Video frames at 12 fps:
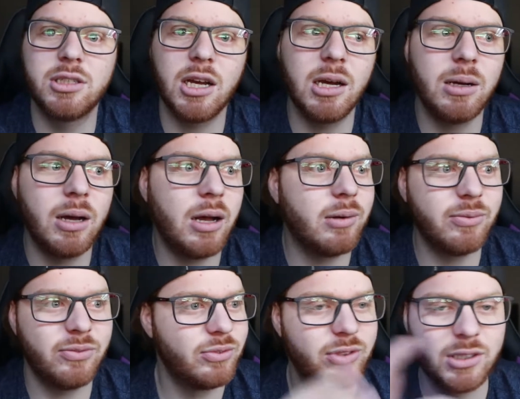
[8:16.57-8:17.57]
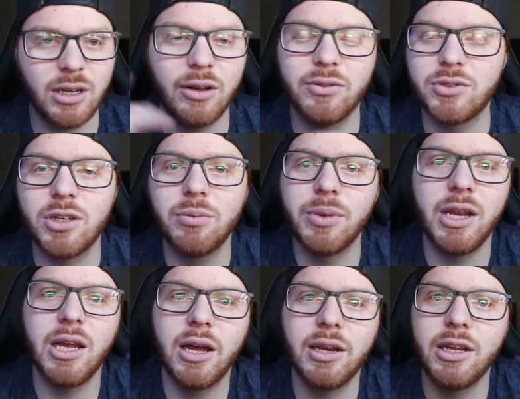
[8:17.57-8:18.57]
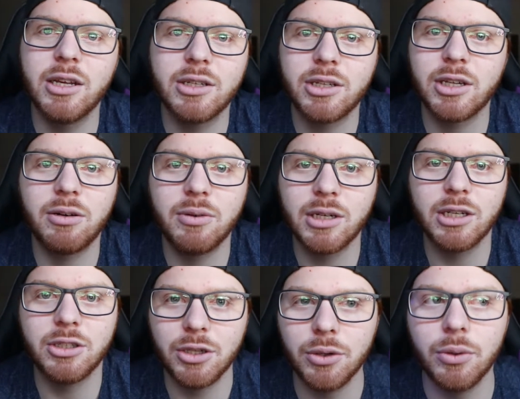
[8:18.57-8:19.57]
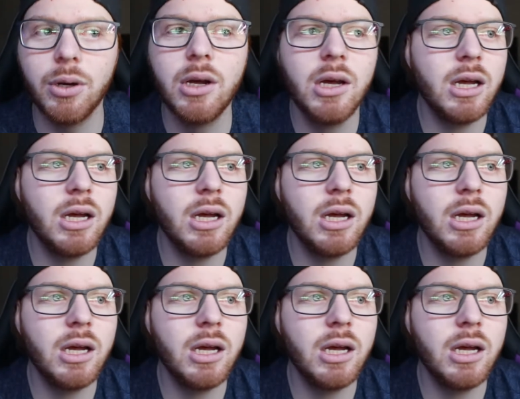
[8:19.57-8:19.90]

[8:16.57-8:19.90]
I have so many ideas that I want to do